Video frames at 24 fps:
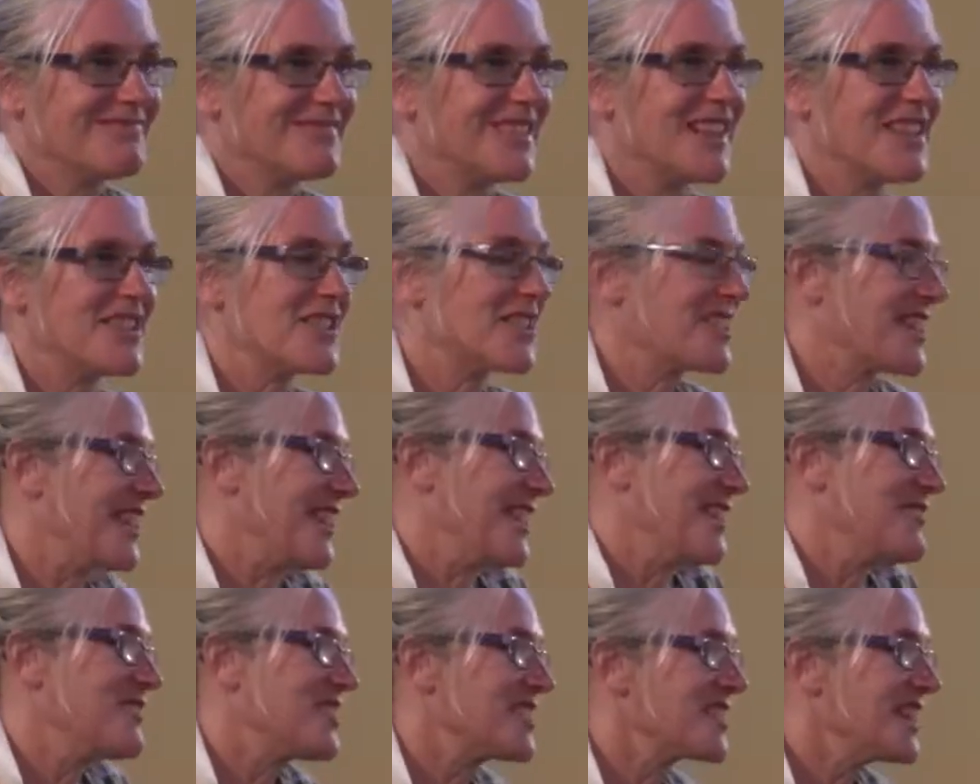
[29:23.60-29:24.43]
It's
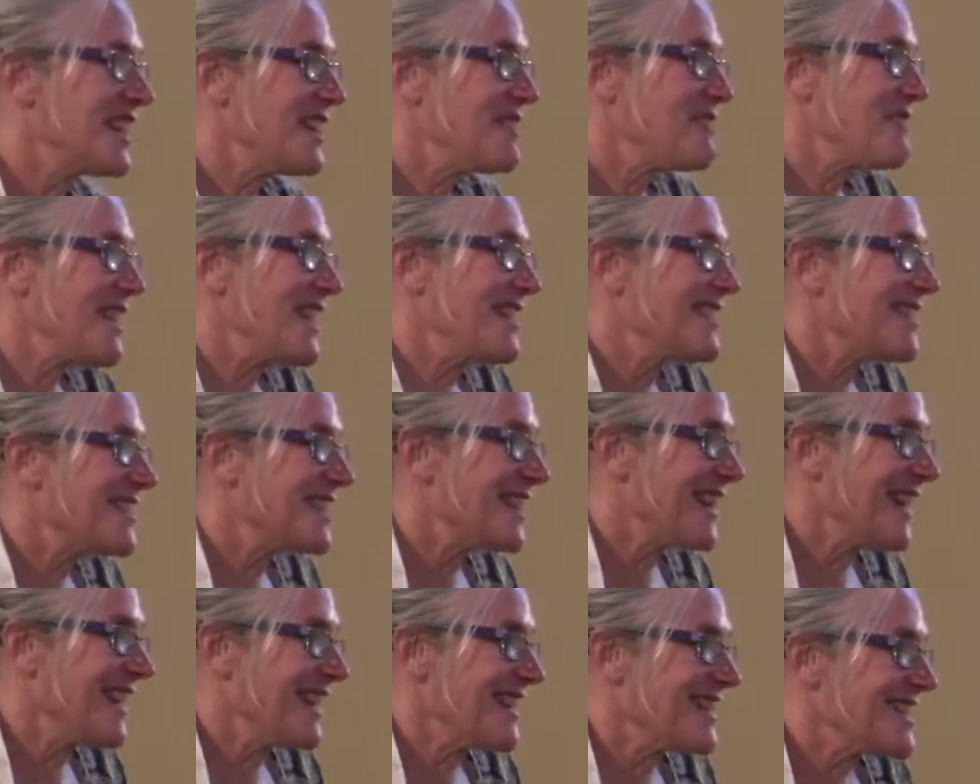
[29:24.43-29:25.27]
kind of just an invented
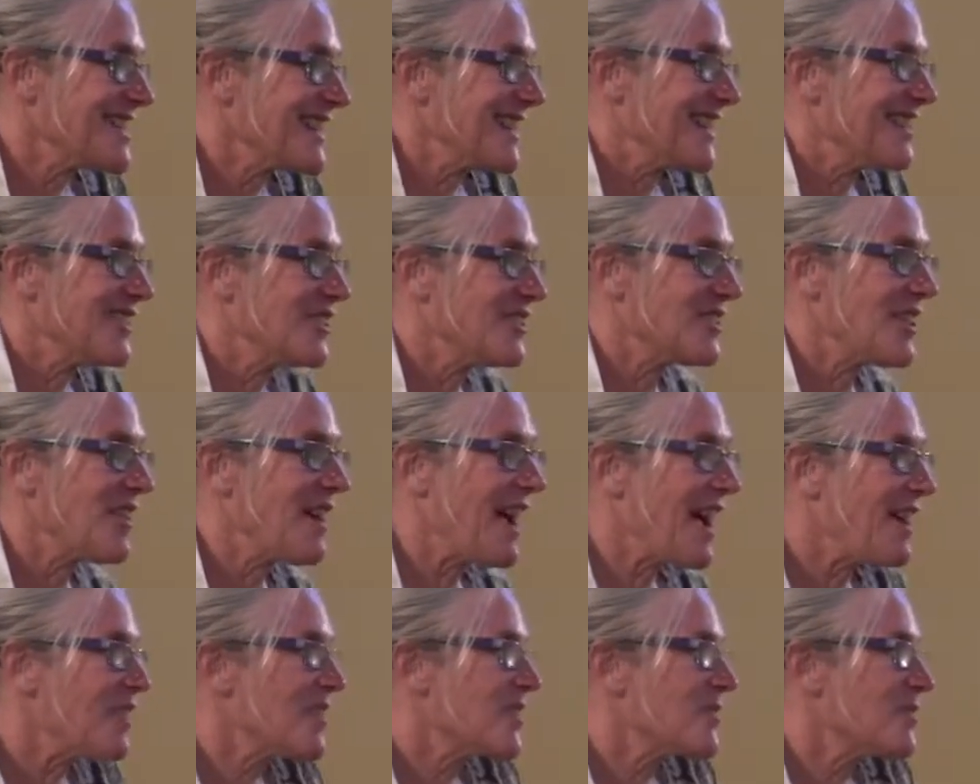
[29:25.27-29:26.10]
thing, isn't it? You know,
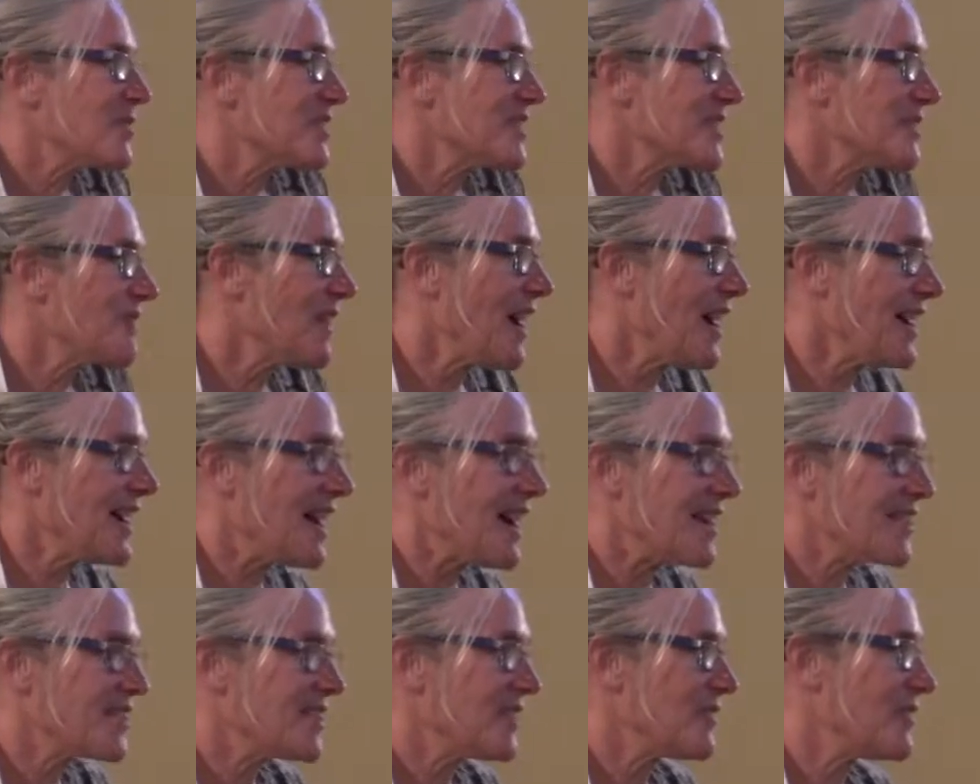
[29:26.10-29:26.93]
how can one define it?
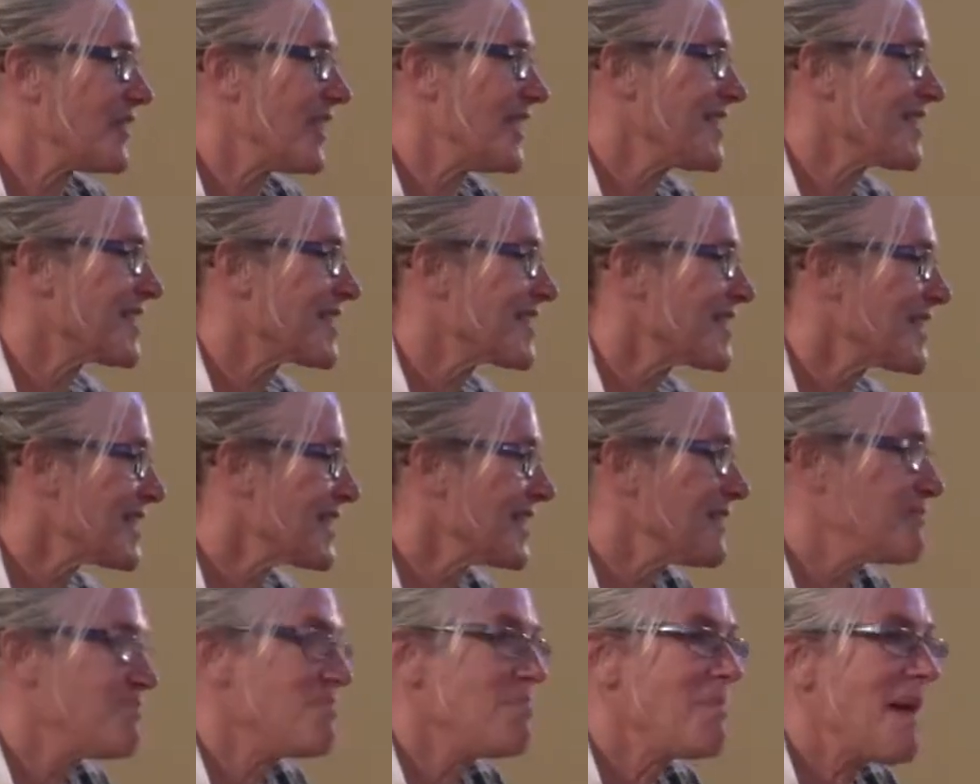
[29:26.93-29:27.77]
I could define success
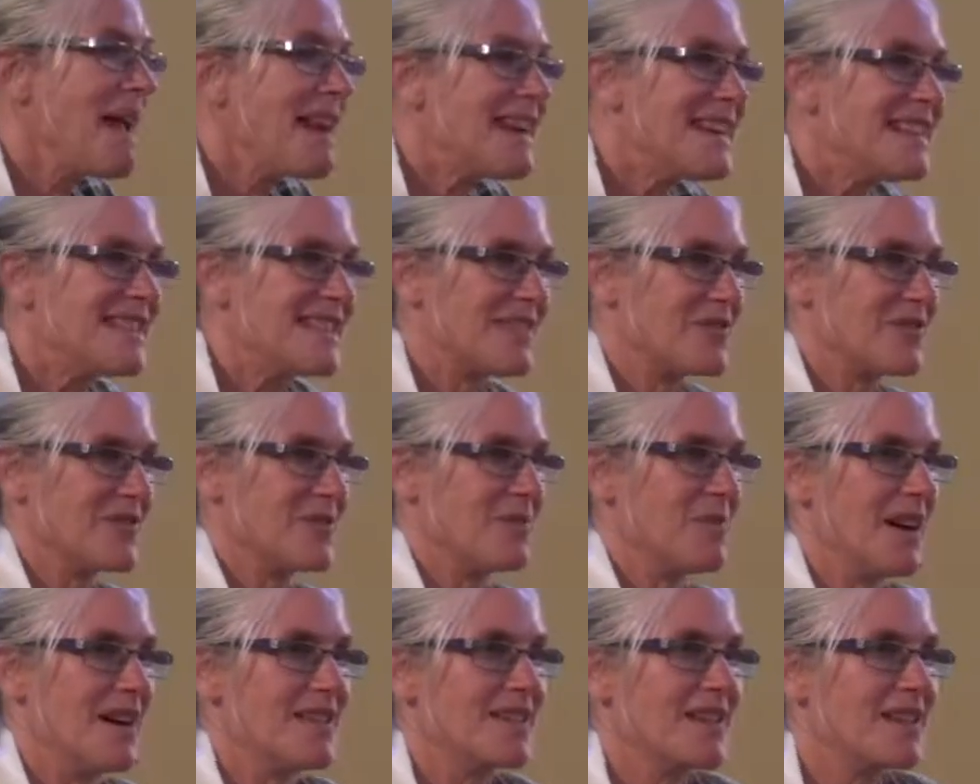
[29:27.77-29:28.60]
in many
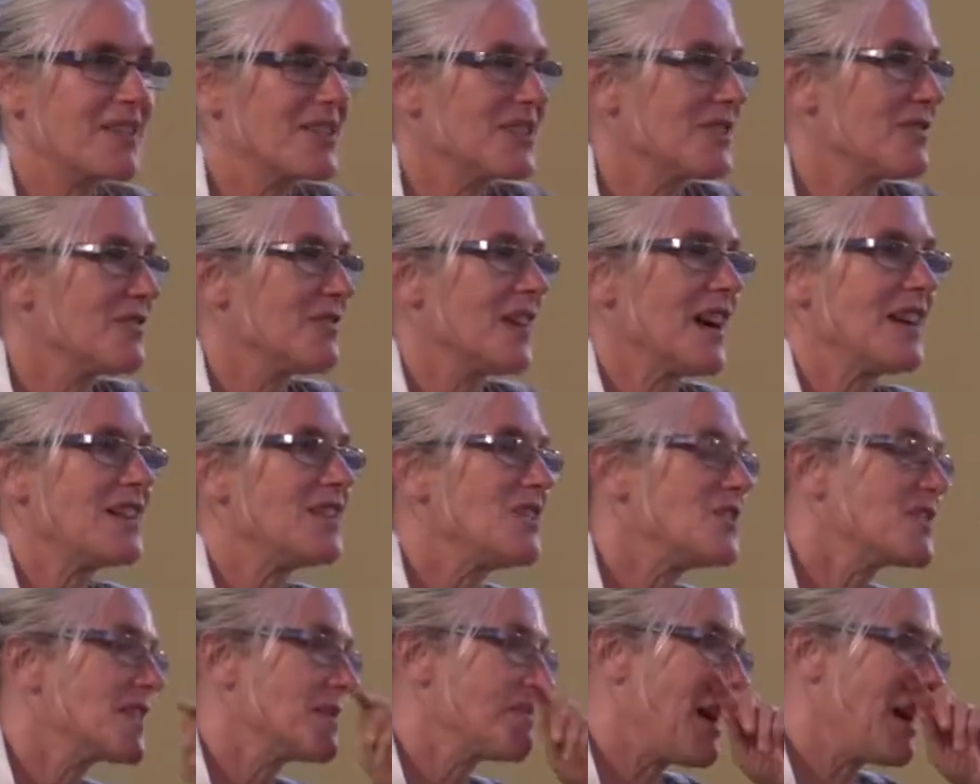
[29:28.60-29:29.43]
different ways. I could define
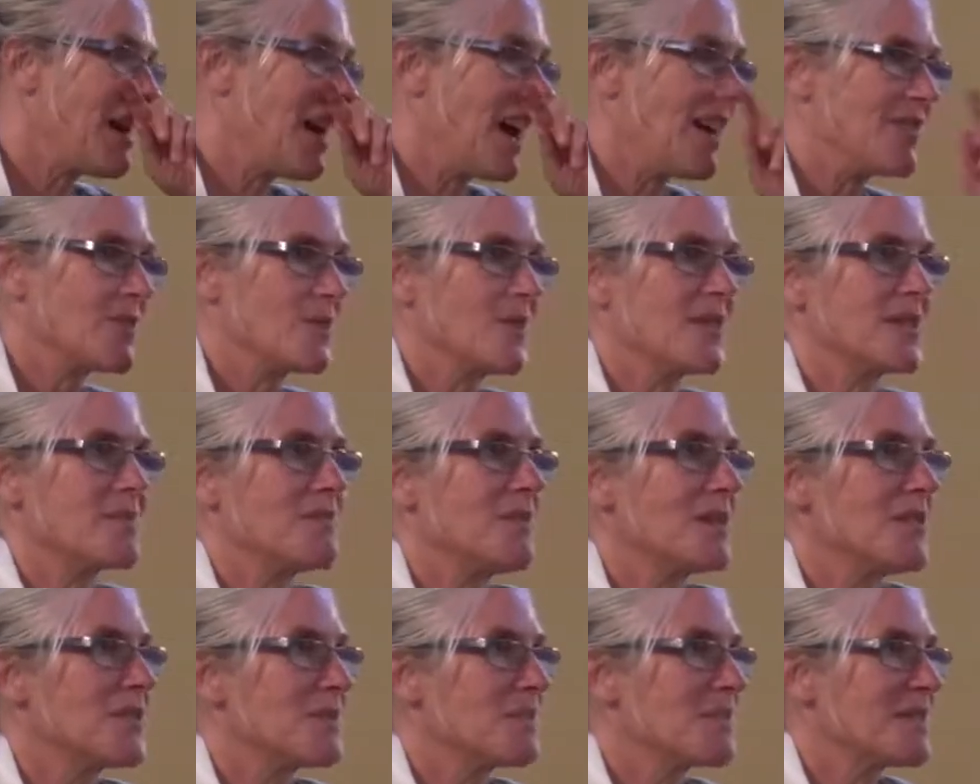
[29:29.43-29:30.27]
using my life to its
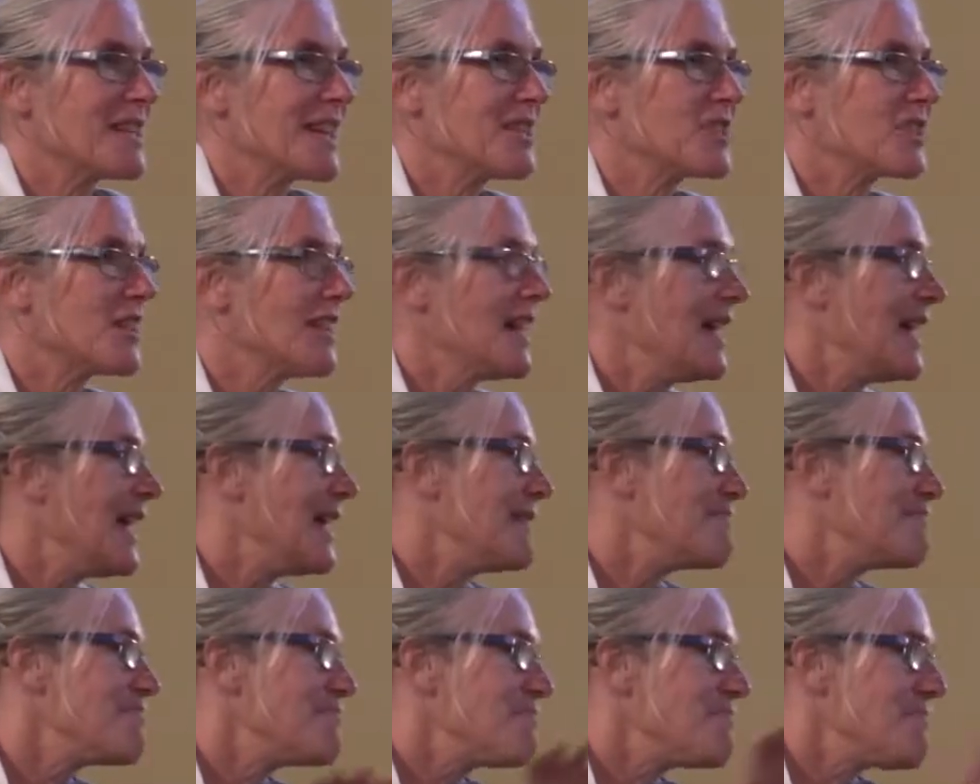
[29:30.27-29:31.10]
most potential
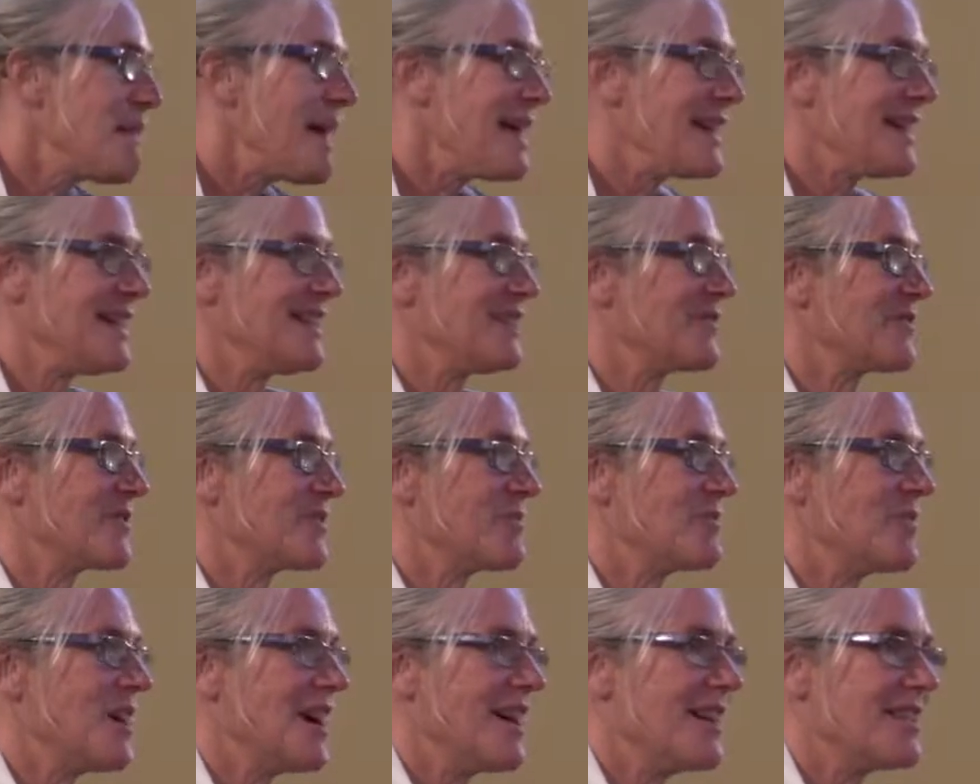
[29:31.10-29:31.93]
in many
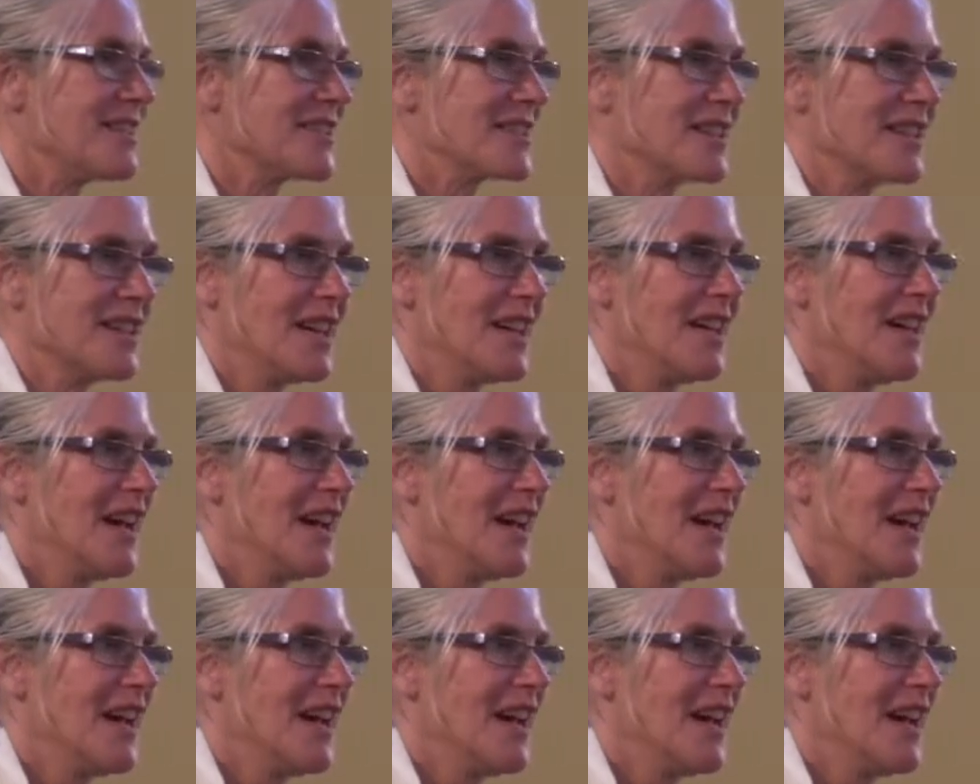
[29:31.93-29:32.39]
different ways.